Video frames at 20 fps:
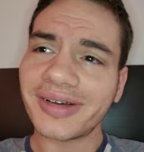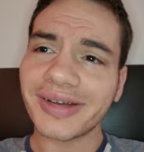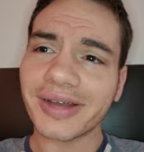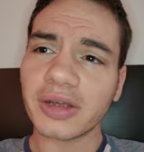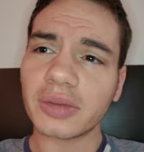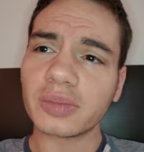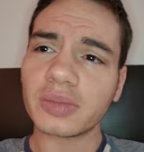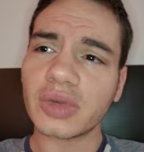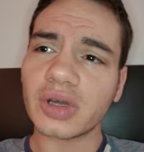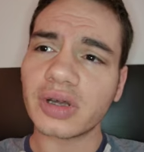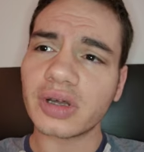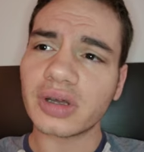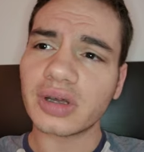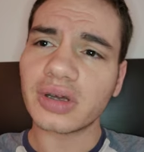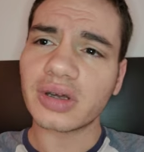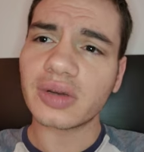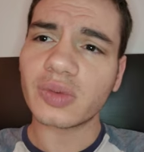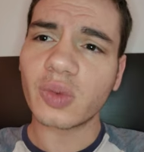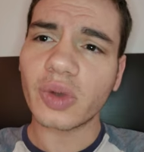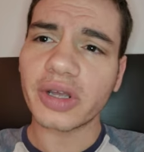i'm
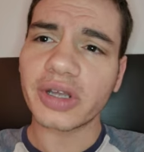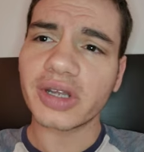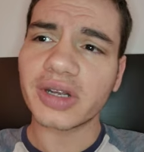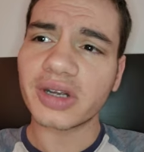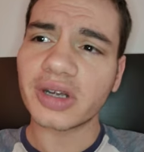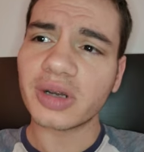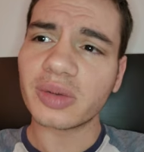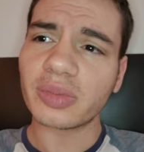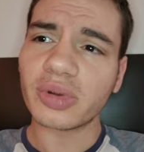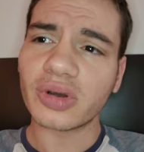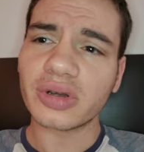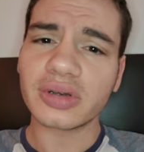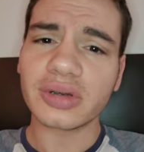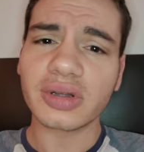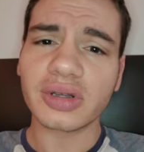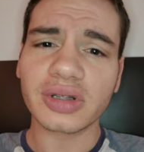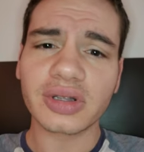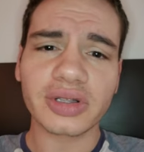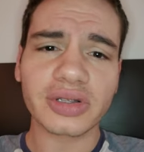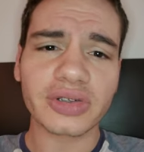uh, waking up
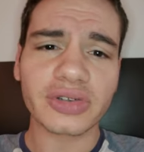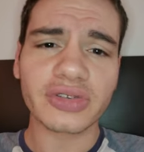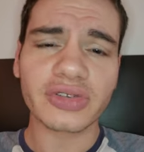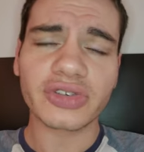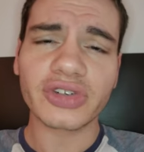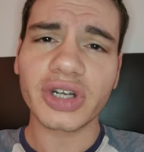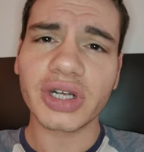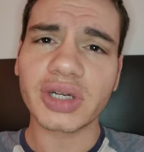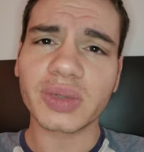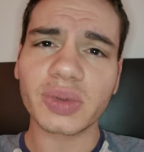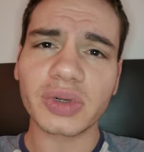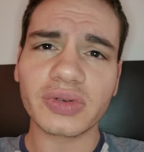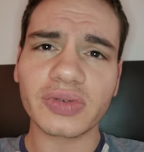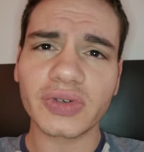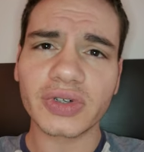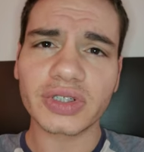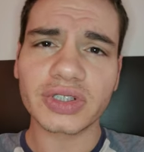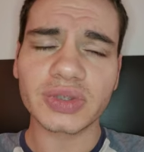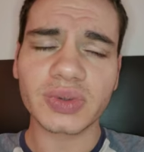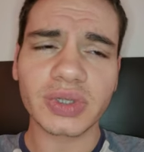on uh, this is january
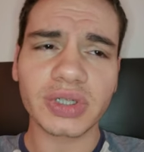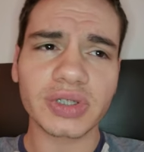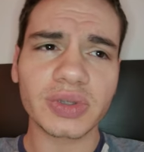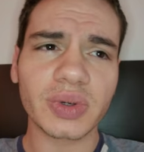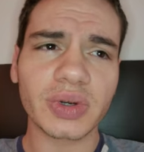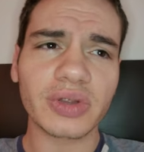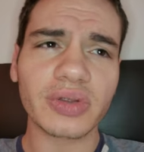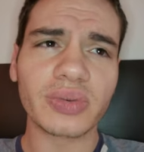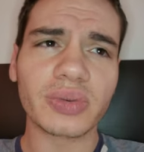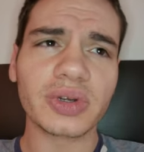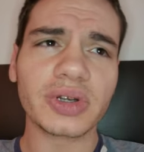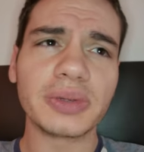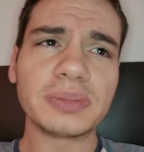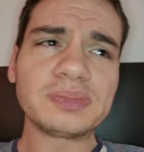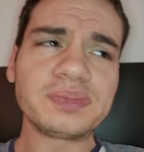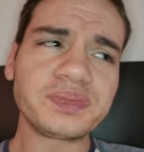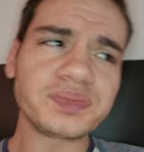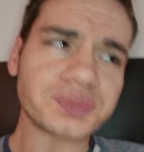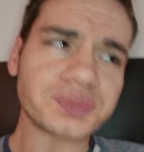1st 2023